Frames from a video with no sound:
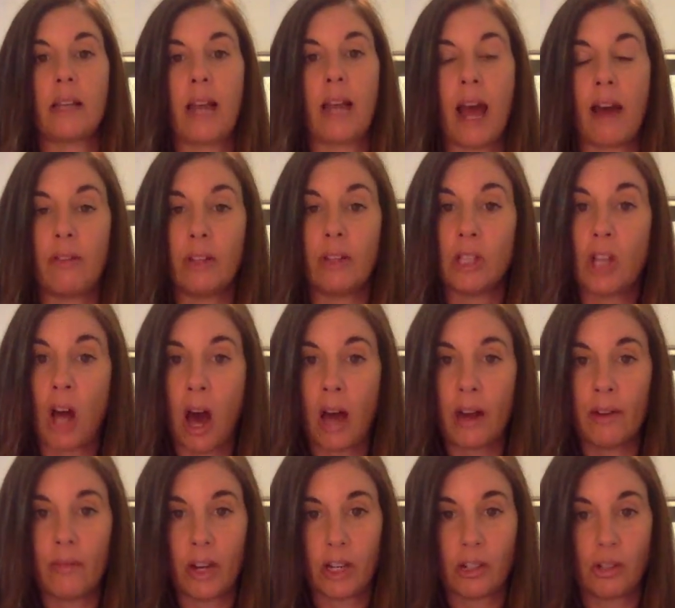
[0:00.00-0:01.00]
and have a
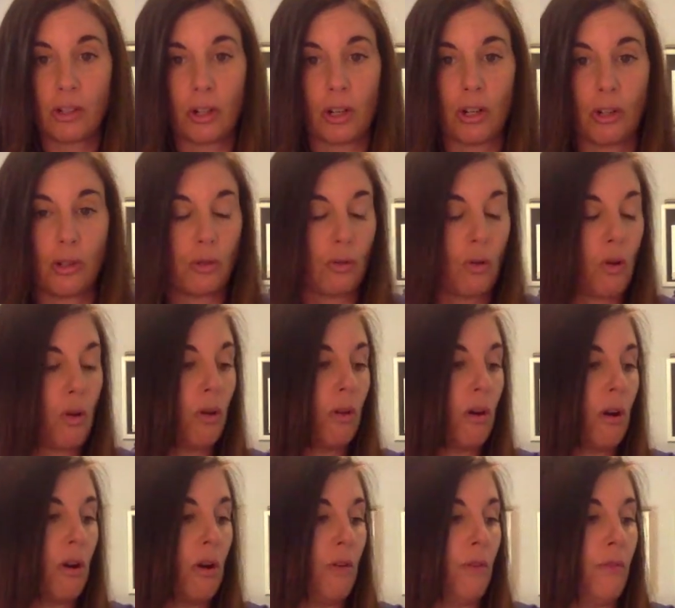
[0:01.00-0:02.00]
lot of extra
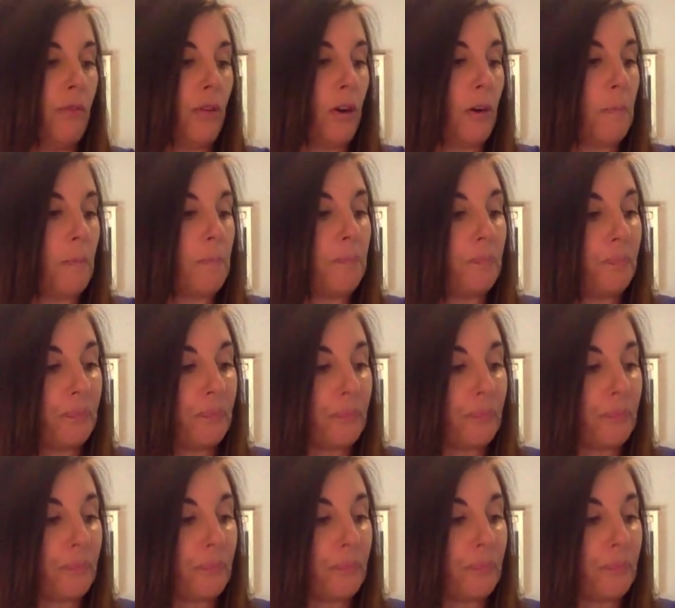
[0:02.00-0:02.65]
control over